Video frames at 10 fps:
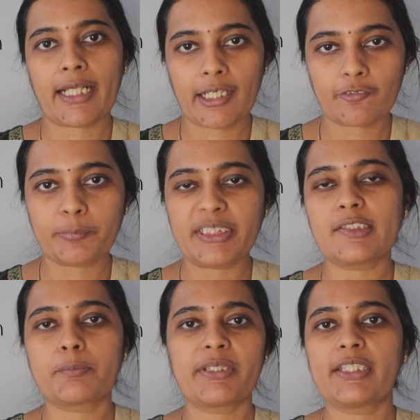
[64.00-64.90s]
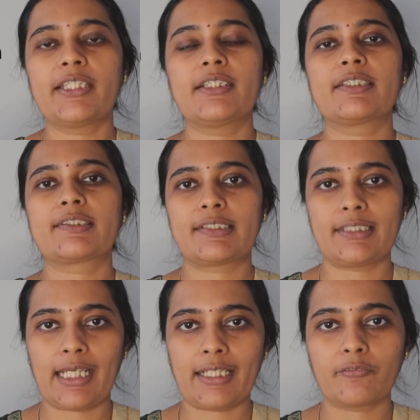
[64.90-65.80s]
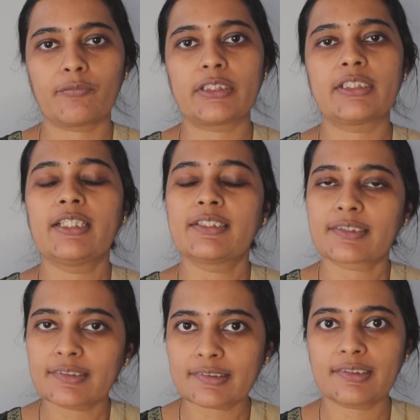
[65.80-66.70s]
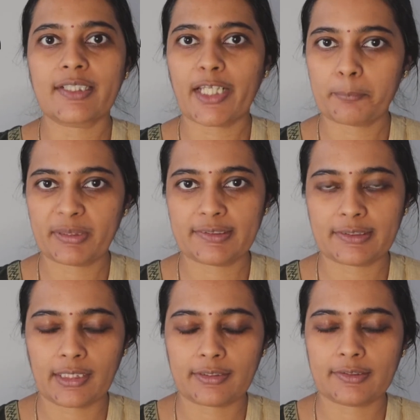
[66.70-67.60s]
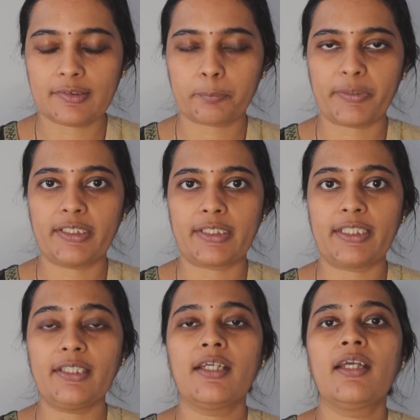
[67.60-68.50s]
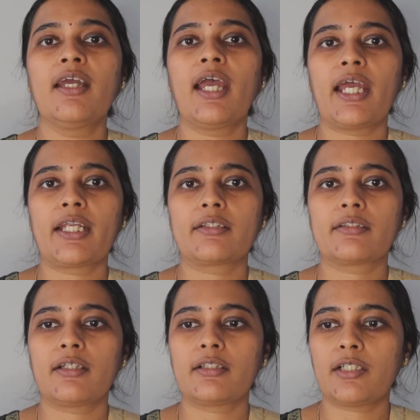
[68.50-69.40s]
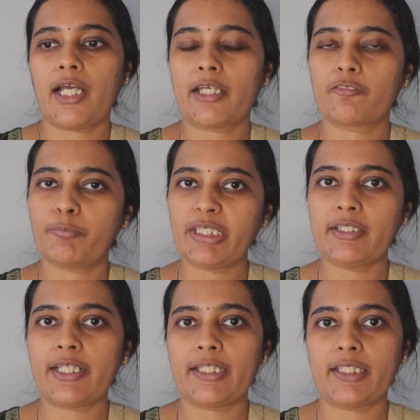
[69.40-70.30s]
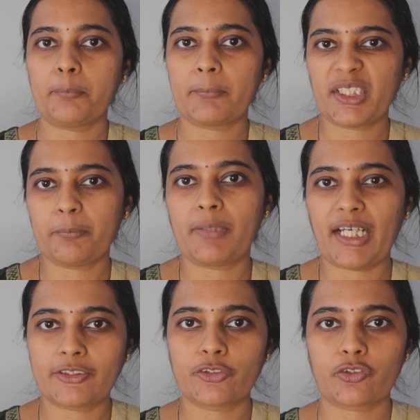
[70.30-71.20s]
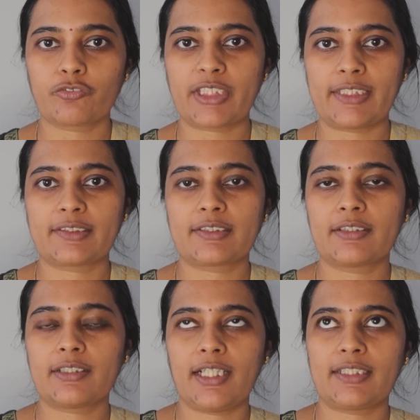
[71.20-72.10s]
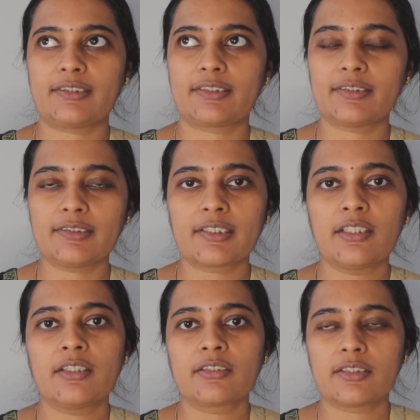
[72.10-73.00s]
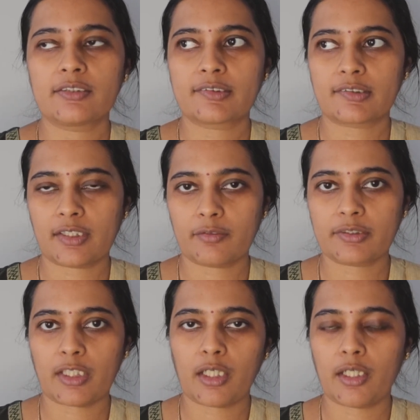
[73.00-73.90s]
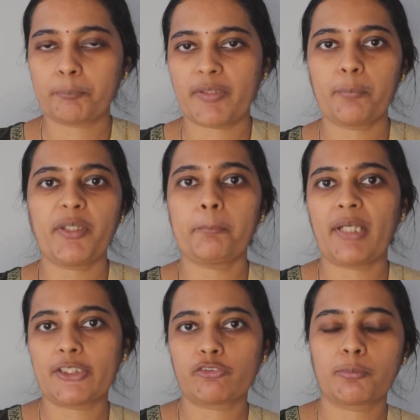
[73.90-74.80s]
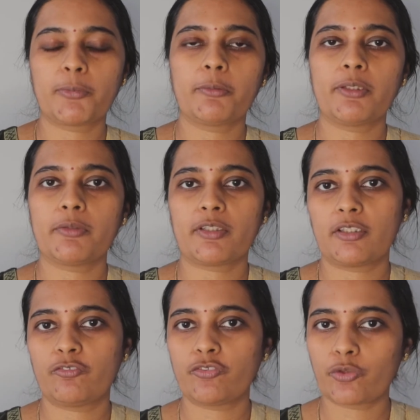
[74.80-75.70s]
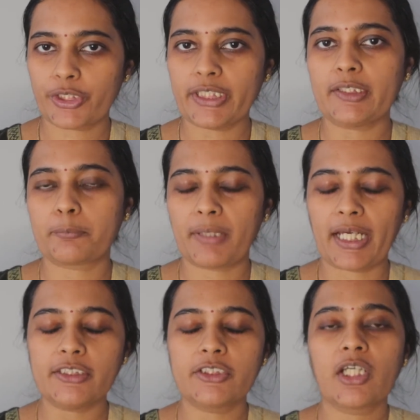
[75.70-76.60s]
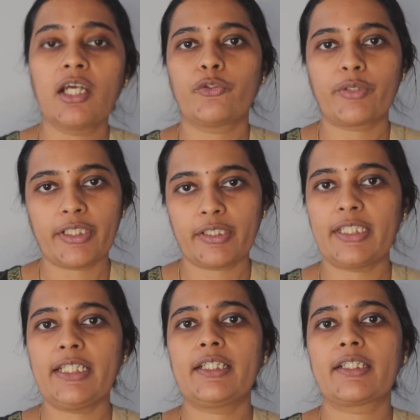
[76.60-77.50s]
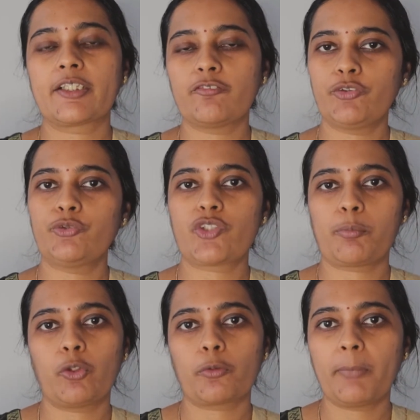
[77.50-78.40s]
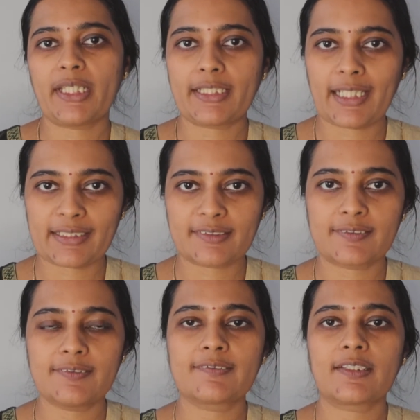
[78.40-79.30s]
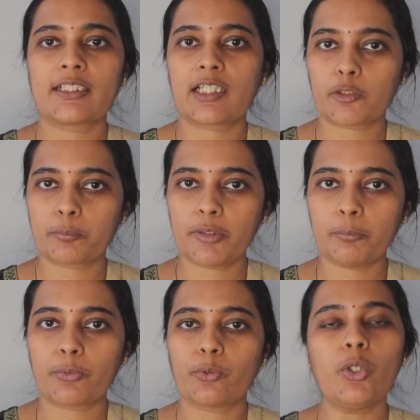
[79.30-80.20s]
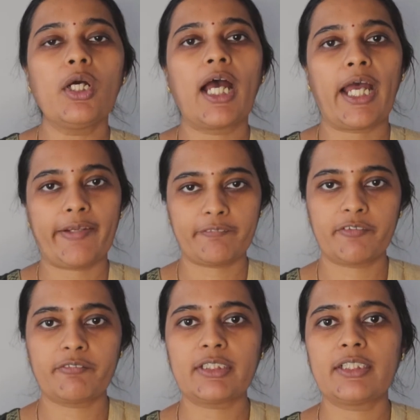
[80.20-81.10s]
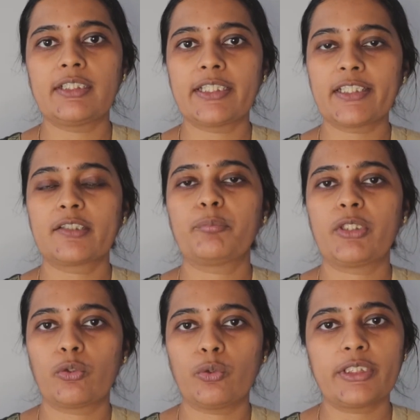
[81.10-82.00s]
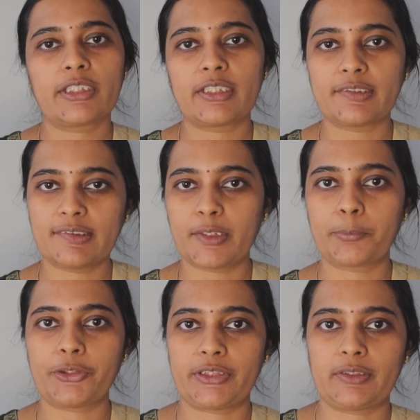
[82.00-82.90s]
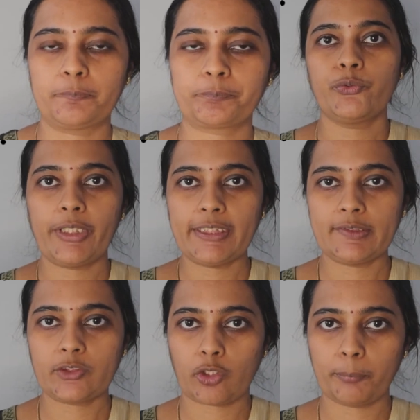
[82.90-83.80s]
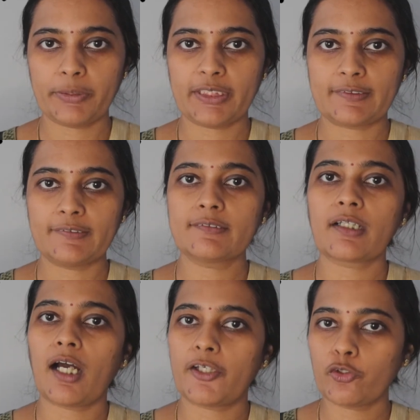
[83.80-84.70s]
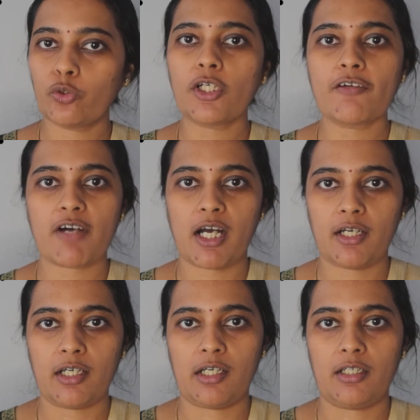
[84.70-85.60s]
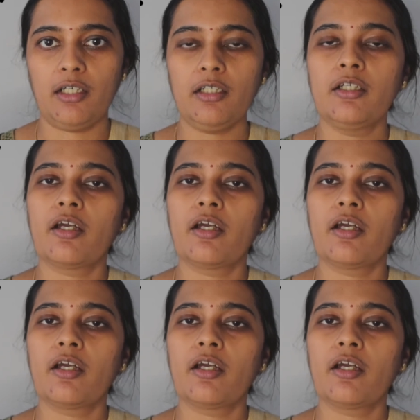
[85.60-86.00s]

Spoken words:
I have been speaking this language since the time I started speaking, and I have been taking many batches of Sanskrit classes. This upcoming batch will be the 14th batch. You can read reviews about my classes in Urban Pro. I have given the link below in the description. Today's topic is Ayogavaha.